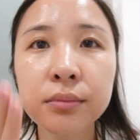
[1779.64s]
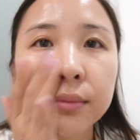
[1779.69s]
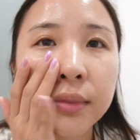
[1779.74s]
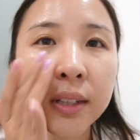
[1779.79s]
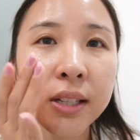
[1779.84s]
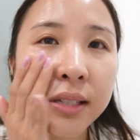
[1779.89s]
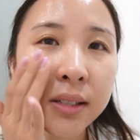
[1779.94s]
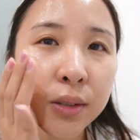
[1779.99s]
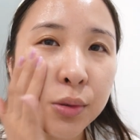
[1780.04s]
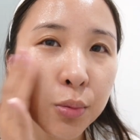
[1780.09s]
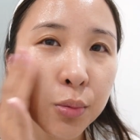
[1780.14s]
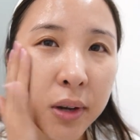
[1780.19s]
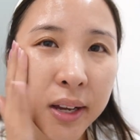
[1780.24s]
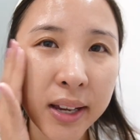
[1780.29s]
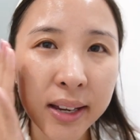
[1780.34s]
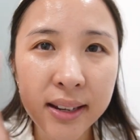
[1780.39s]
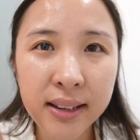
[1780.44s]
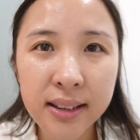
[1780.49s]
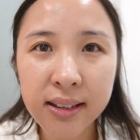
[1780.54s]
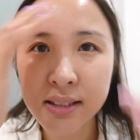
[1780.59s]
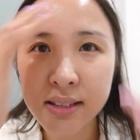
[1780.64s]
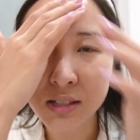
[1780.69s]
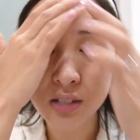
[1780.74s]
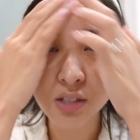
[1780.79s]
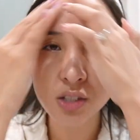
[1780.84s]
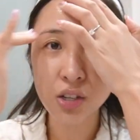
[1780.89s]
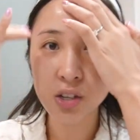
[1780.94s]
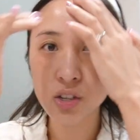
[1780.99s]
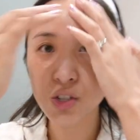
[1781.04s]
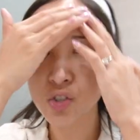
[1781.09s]
This one
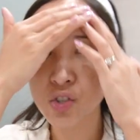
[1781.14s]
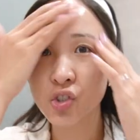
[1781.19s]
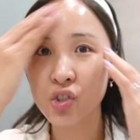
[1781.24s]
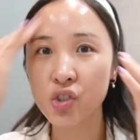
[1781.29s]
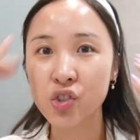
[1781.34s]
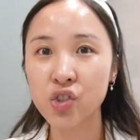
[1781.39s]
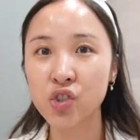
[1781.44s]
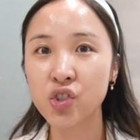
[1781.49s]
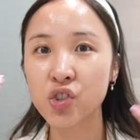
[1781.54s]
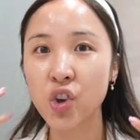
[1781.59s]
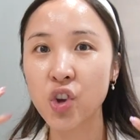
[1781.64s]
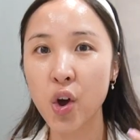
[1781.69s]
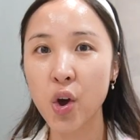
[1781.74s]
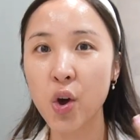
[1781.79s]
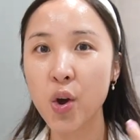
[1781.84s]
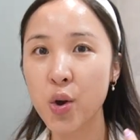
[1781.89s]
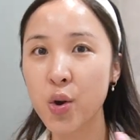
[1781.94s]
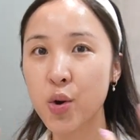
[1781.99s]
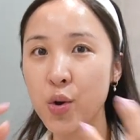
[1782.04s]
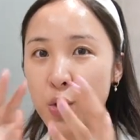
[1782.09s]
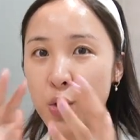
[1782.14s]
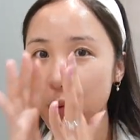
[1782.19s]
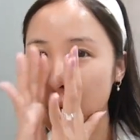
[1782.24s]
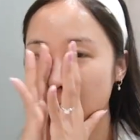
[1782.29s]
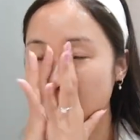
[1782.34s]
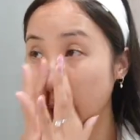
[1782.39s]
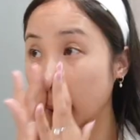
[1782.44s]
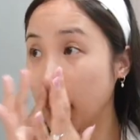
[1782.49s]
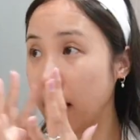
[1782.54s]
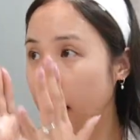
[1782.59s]
is
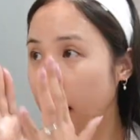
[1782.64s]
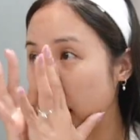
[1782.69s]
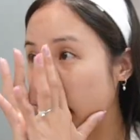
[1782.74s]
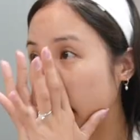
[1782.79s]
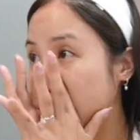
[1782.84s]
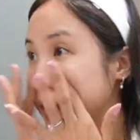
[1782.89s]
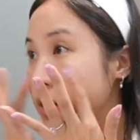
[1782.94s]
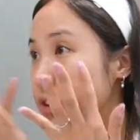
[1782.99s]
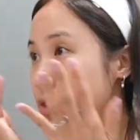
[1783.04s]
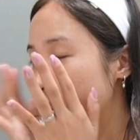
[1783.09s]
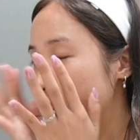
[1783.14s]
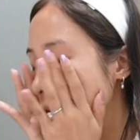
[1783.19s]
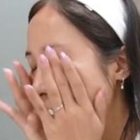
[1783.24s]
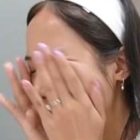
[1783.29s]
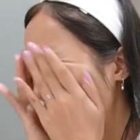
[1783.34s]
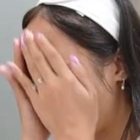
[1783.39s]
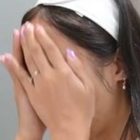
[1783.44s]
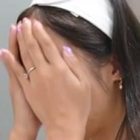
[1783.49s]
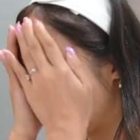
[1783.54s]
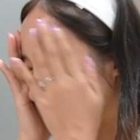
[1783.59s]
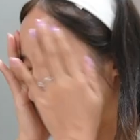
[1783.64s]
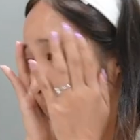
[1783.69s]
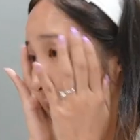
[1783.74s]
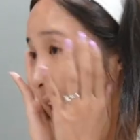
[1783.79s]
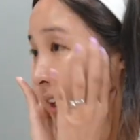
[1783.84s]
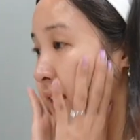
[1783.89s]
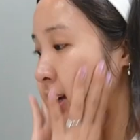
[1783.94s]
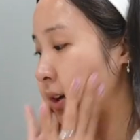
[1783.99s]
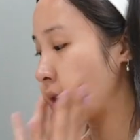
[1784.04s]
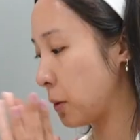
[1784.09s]
so hydrating,
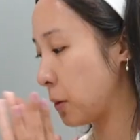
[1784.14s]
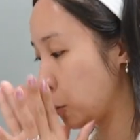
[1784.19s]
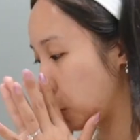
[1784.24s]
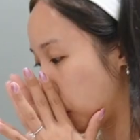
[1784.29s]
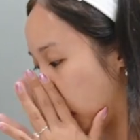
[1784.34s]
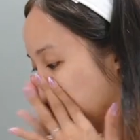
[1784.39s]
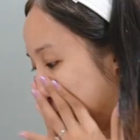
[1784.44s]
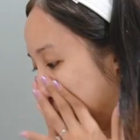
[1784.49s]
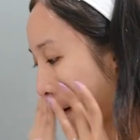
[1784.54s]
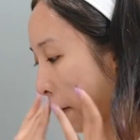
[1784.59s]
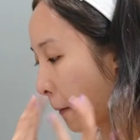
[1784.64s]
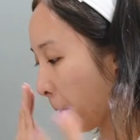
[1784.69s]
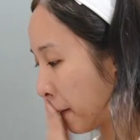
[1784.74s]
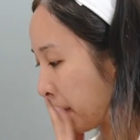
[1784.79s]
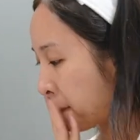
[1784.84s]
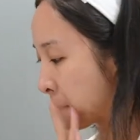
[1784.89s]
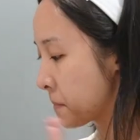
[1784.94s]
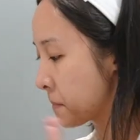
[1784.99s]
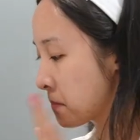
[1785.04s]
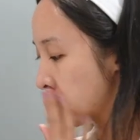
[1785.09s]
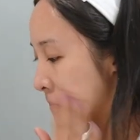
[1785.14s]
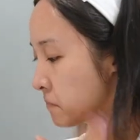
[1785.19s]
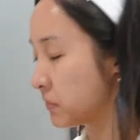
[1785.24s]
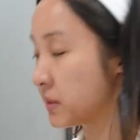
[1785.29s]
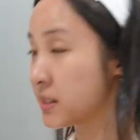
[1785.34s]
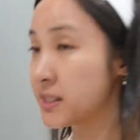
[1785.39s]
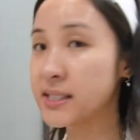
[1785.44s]
like wow. The